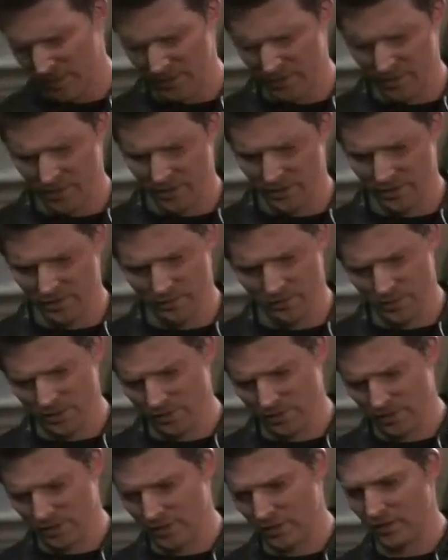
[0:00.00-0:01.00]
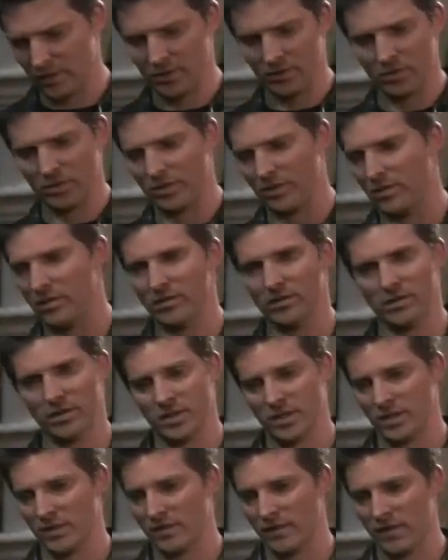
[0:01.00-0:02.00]
I'm not trying to. I'm not trying to tell you what to do.
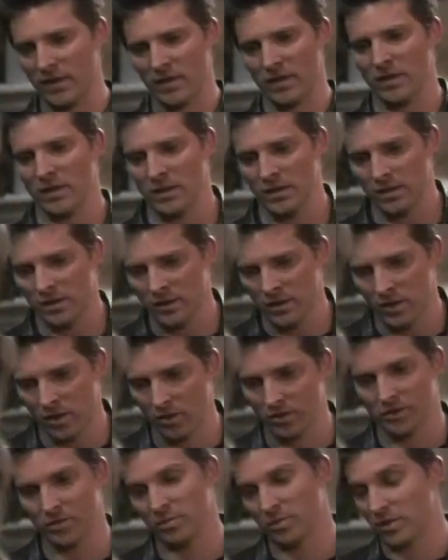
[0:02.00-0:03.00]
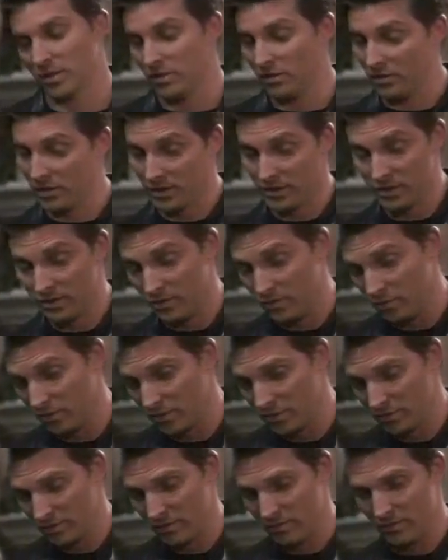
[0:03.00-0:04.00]
Ultimately, you need to do
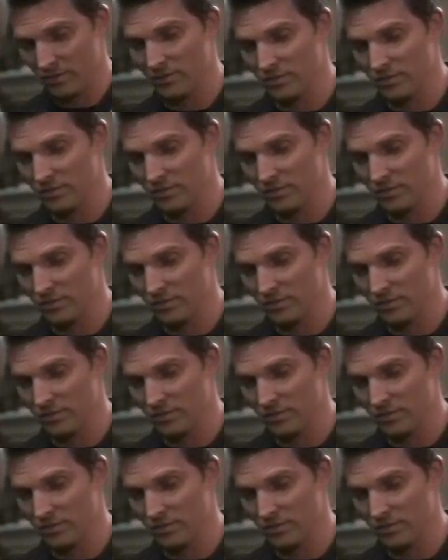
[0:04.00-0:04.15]
what's